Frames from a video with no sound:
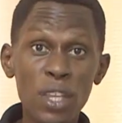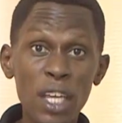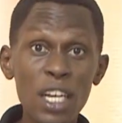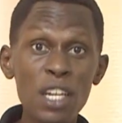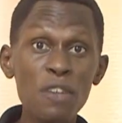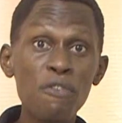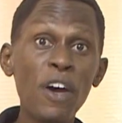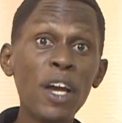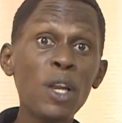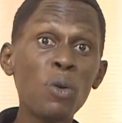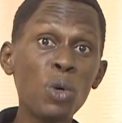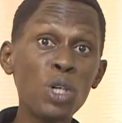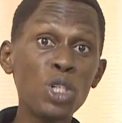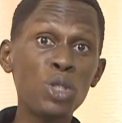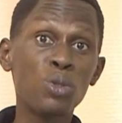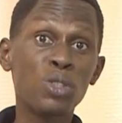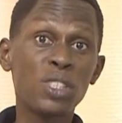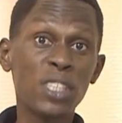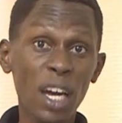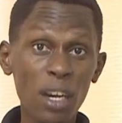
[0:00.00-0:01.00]
They define what
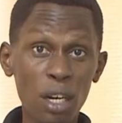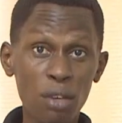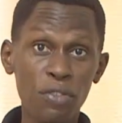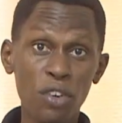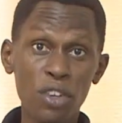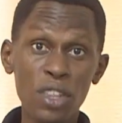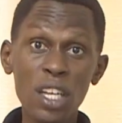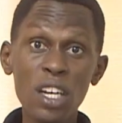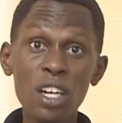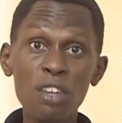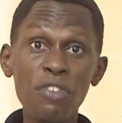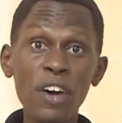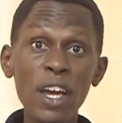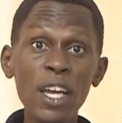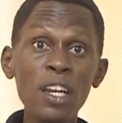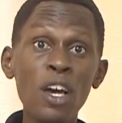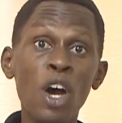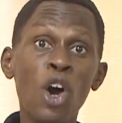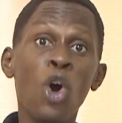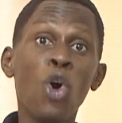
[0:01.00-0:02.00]
you stand for. They
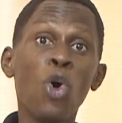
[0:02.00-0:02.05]
define